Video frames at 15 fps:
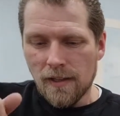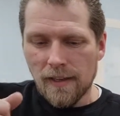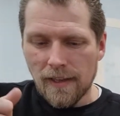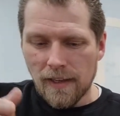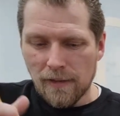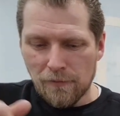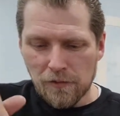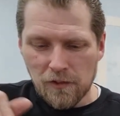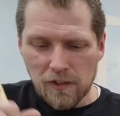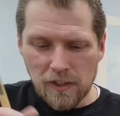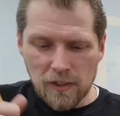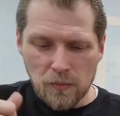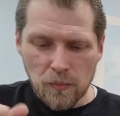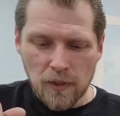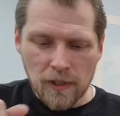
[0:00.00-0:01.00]
I've
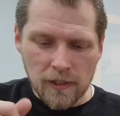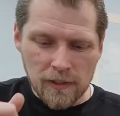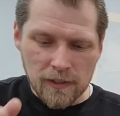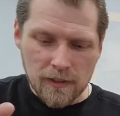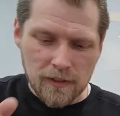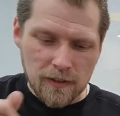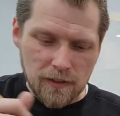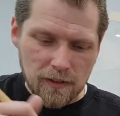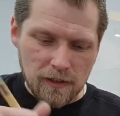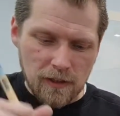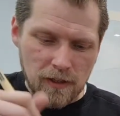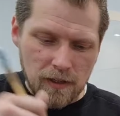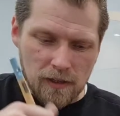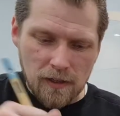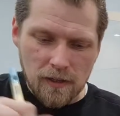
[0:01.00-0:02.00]
seen one
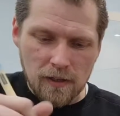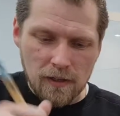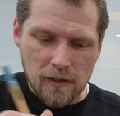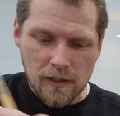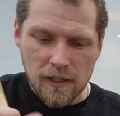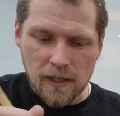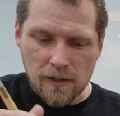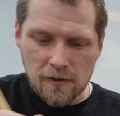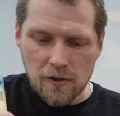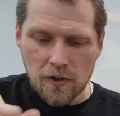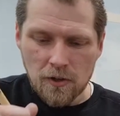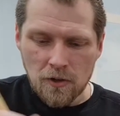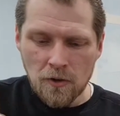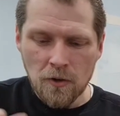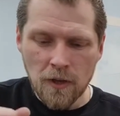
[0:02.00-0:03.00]
a year
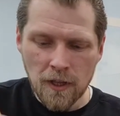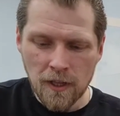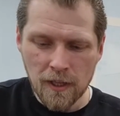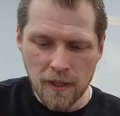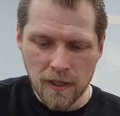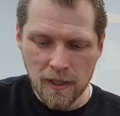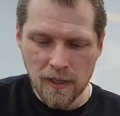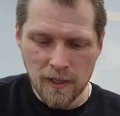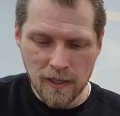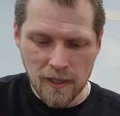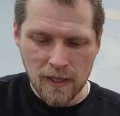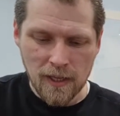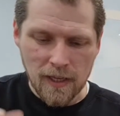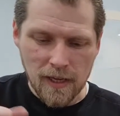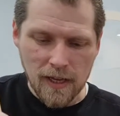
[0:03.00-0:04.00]
ago
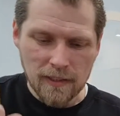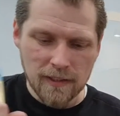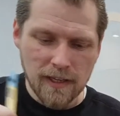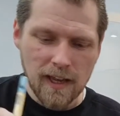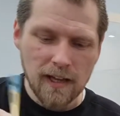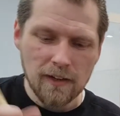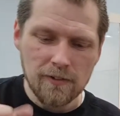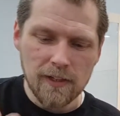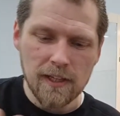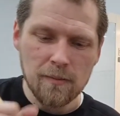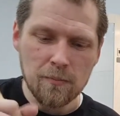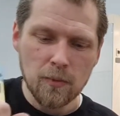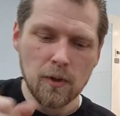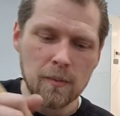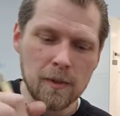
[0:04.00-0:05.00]
at the gallery
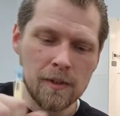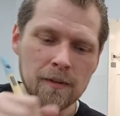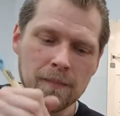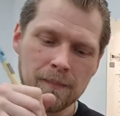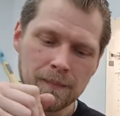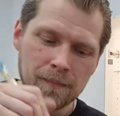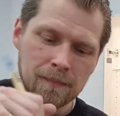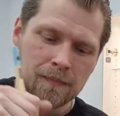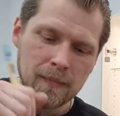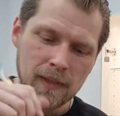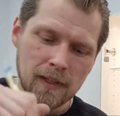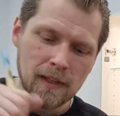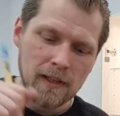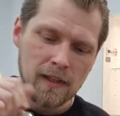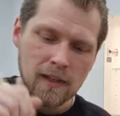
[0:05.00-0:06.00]
in Bremen,
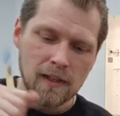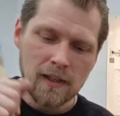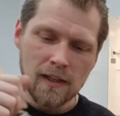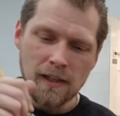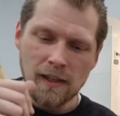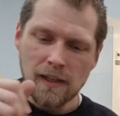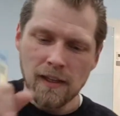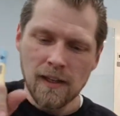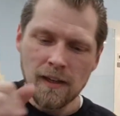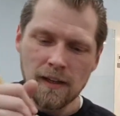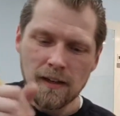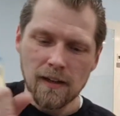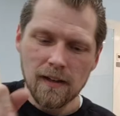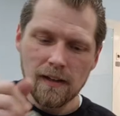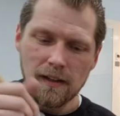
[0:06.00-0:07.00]

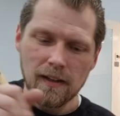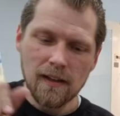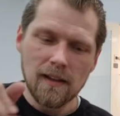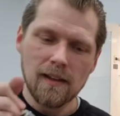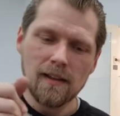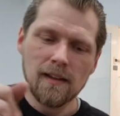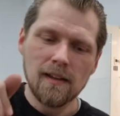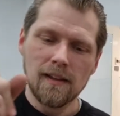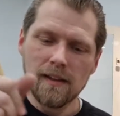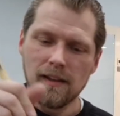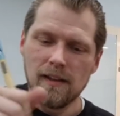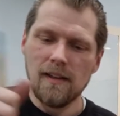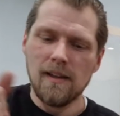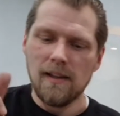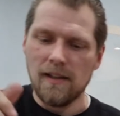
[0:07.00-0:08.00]
and
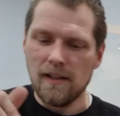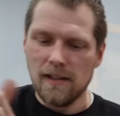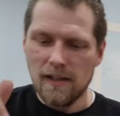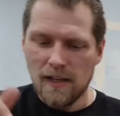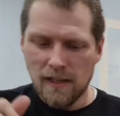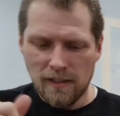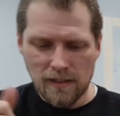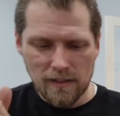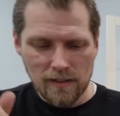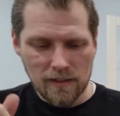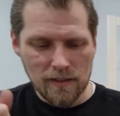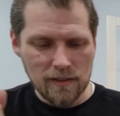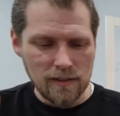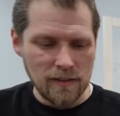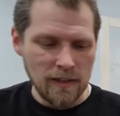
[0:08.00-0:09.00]
I
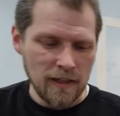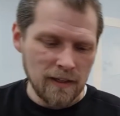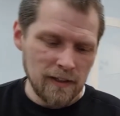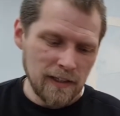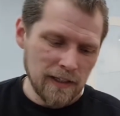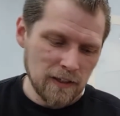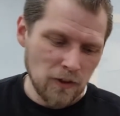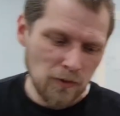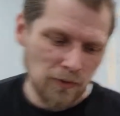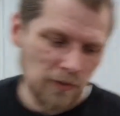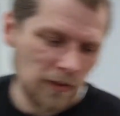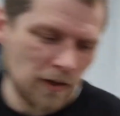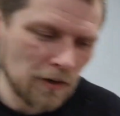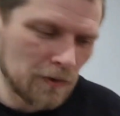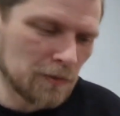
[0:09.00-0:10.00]
like all
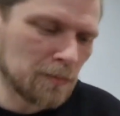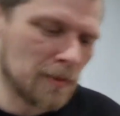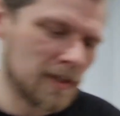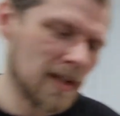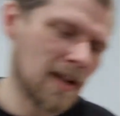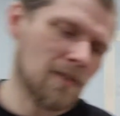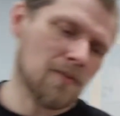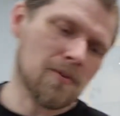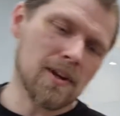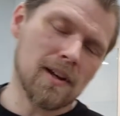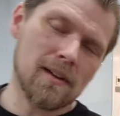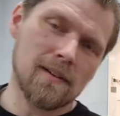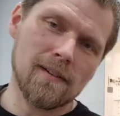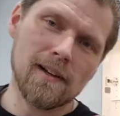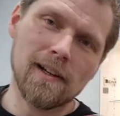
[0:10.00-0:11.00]
Ferraris, but I
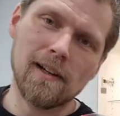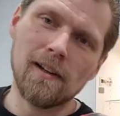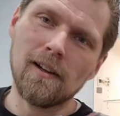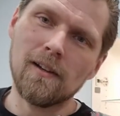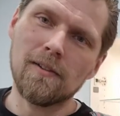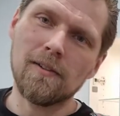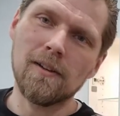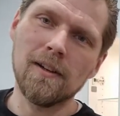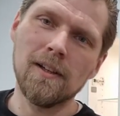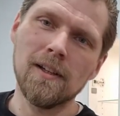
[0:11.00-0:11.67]
really love